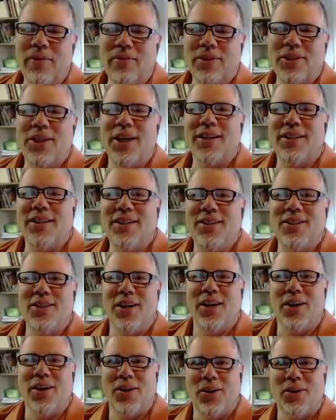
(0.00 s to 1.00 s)
haven't checked
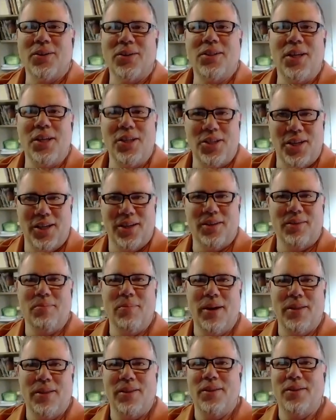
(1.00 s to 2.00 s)
our teaching
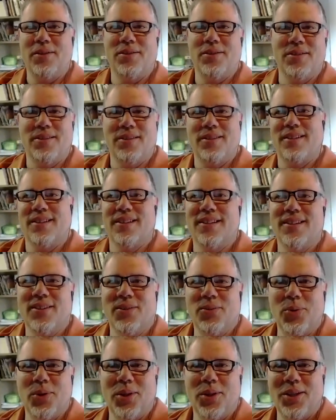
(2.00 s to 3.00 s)
methods
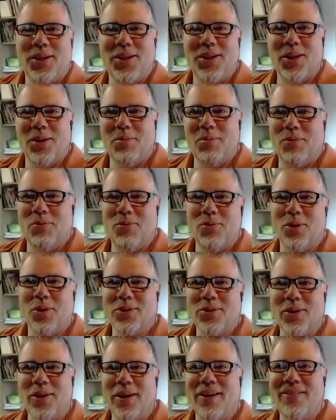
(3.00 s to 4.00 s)
with each other before,
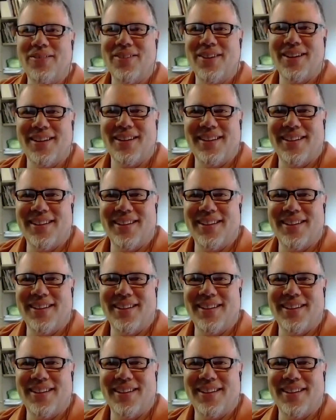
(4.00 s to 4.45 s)
so I have to.